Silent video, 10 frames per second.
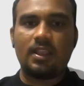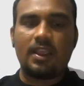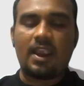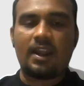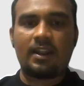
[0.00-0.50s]

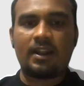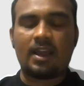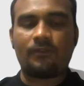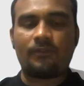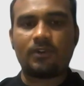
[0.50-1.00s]
And
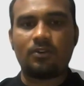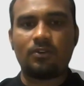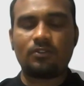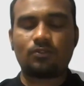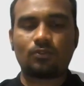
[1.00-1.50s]
after
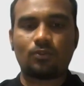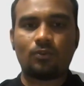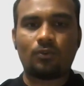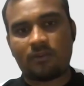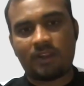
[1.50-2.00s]
doing
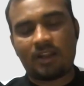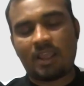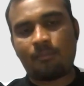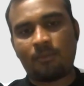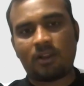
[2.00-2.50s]
so, when
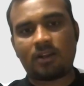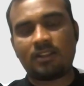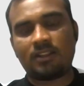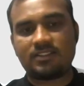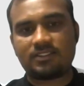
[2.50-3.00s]
I'm
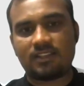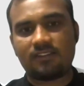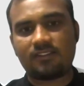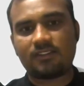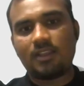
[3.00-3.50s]
learning these
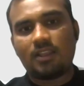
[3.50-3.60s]
things,